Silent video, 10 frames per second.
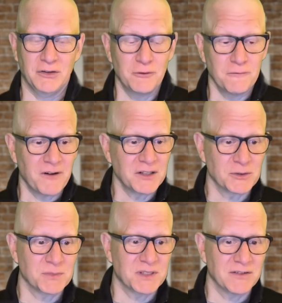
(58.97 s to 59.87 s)
You find
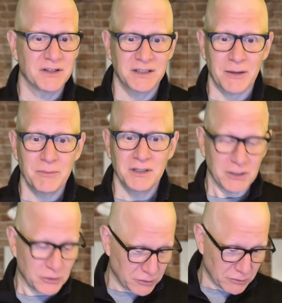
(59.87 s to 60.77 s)
some saving. That means they
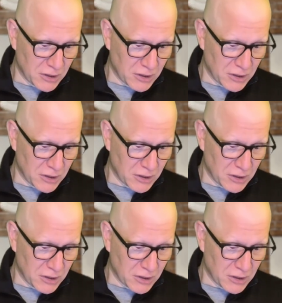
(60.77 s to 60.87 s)
could